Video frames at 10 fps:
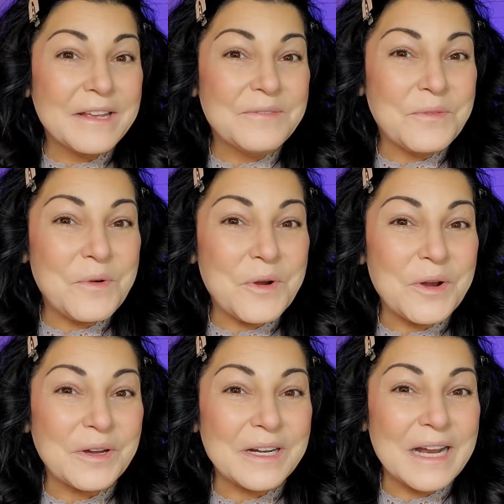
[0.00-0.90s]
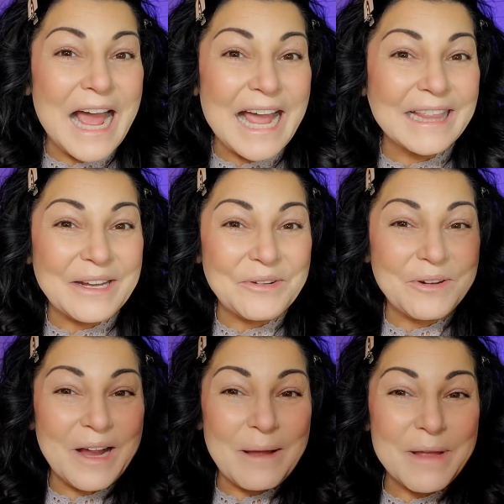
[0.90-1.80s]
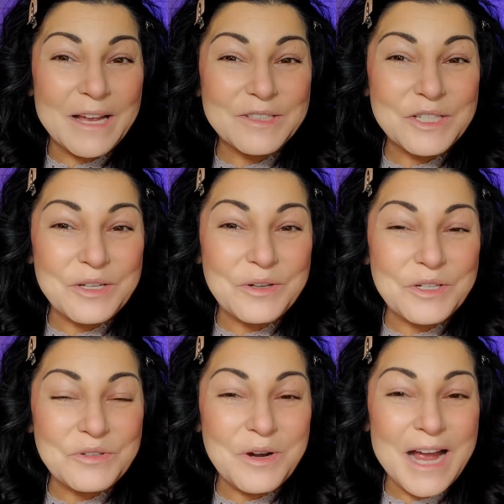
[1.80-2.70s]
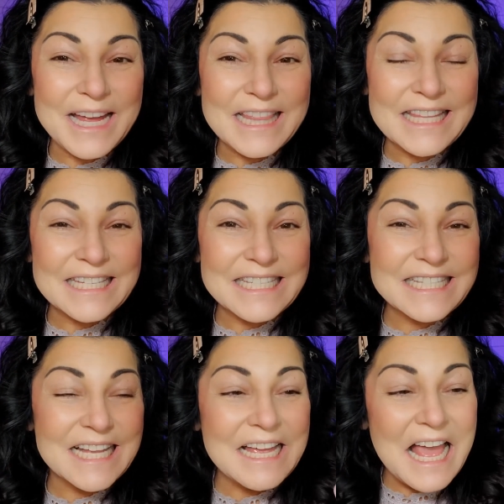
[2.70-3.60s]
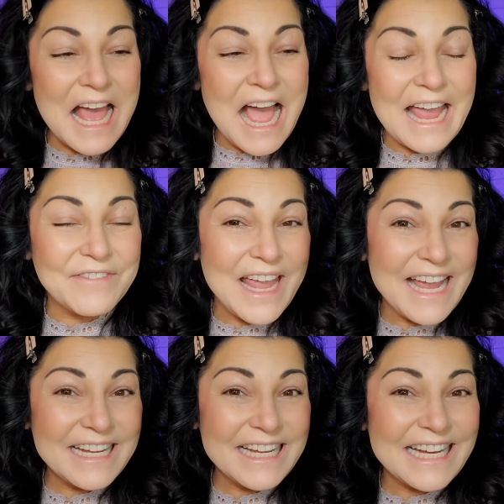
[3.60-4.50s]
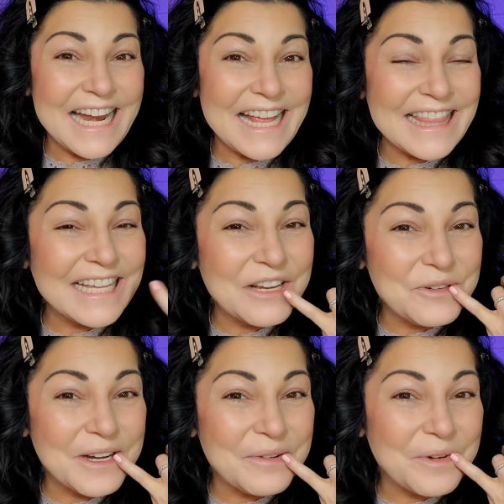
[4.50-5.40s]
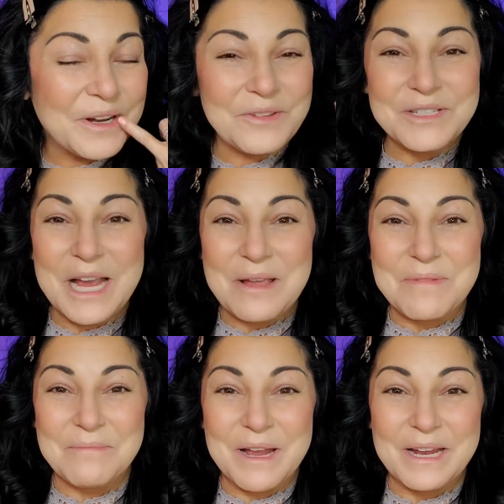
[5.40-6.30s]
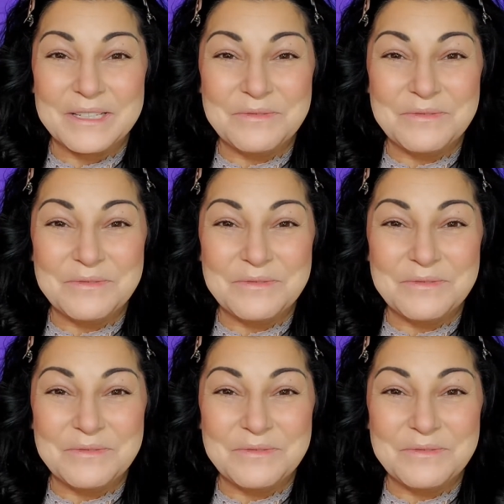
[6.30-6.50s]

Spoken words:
then for highlighter, I'm actually gonna try this. I've had it, and I think I tried it one other time, I'm not